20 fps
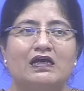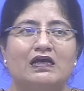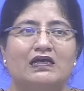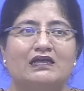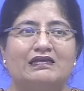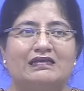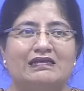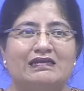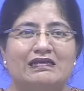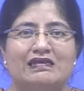
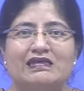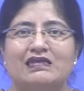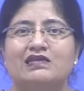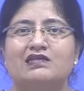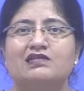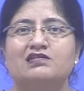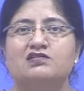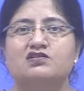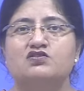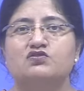need
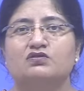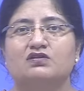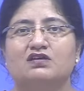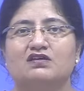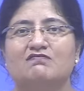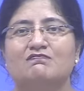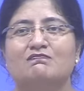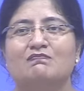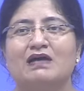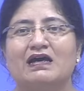to
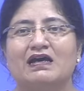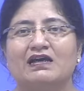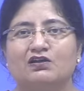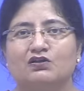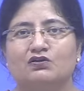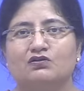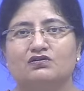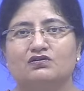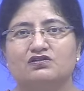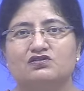give back
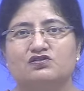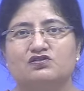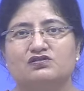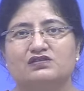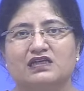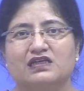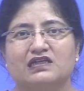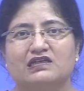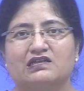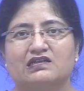to the
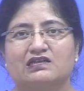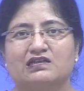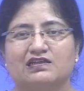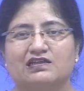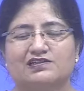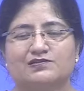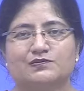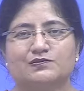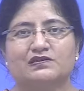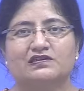society
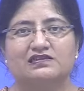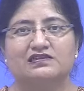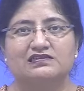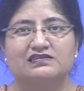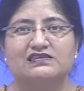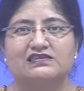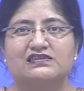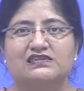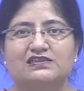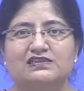has been
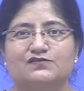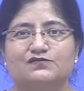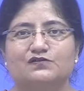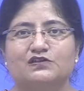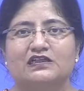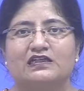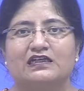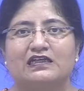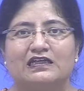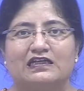conceived
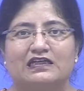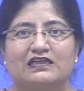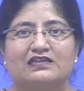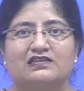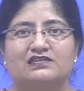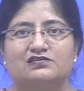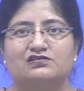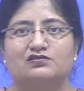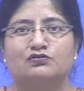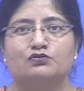is
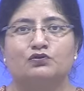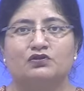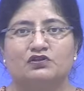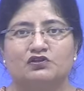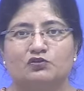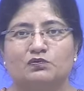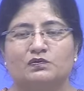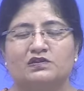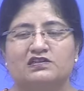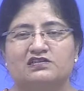going
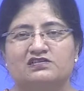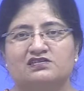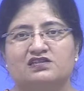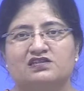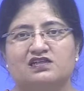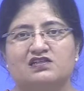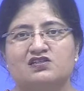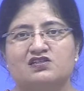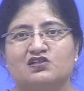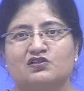to be
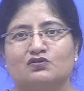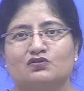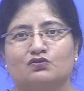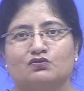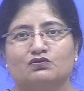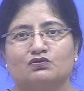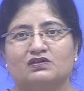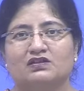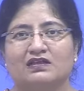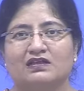discussed
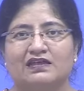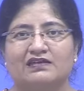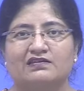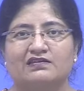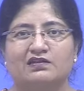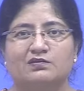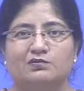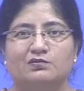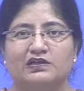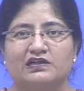through the length
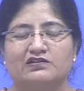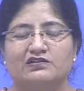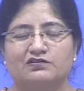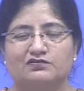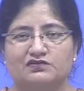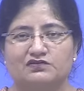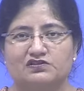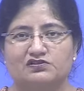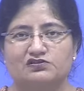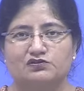and breadth of
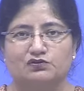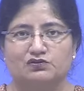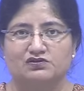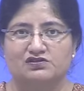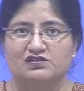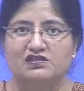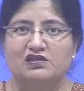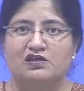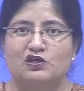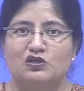this course.
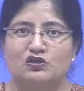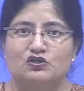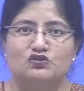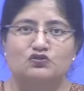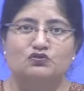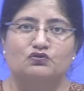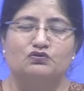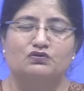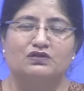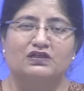
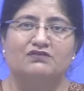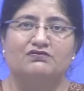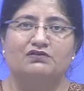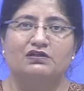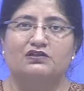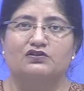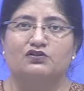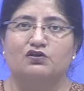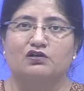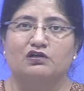So today we'll
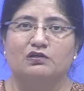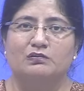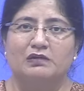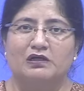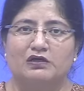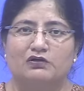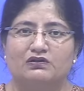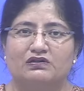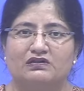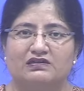talk
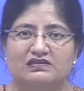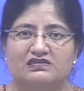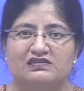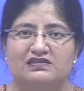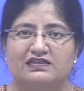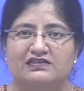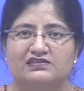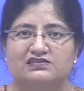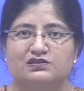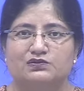about, in this
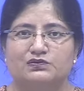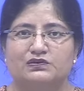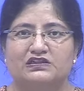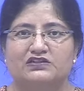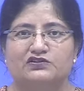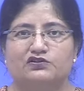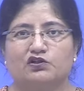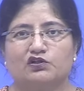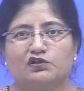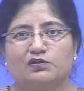lecture, we'll
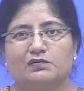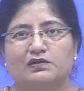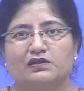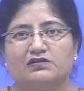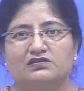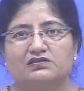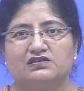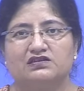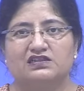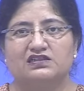talk about
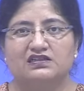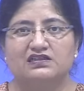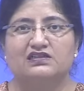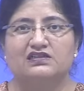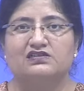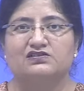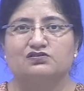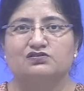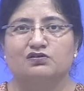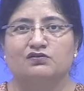the
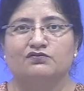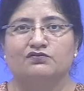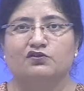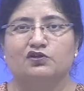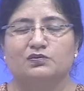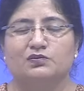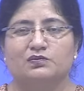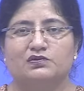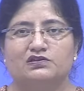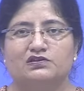theories of
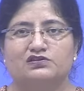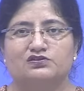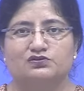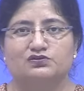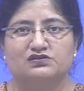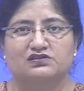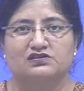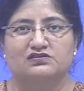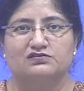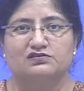corporate
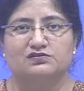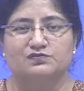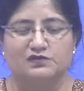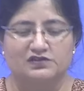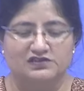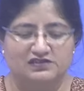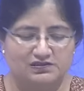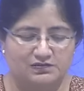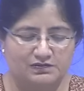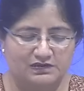social
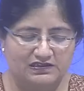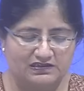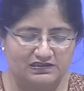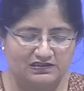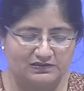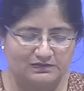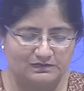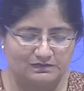responsibility.